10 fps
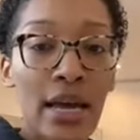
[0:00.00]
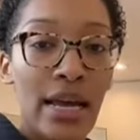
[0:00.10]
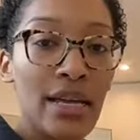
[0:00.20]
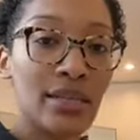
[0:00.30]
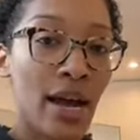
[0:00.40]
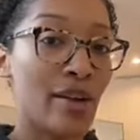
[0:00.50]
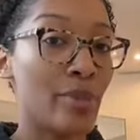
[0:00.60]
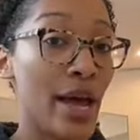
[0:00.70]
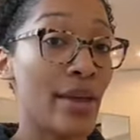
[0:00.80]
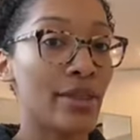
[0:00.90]
is not a
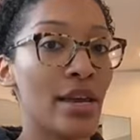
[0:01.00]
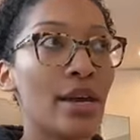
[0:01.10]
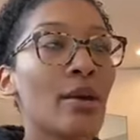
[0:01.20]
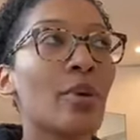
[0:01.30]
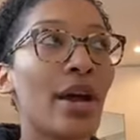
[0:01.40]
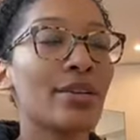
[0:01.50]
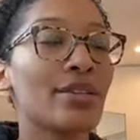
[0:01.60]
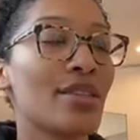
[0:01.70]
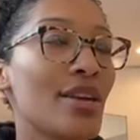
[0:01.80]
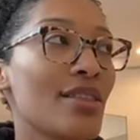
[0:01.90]
bad thing, but I
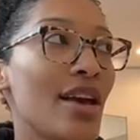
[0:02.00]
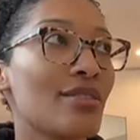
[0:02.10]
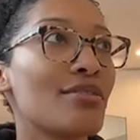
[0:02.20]
just think that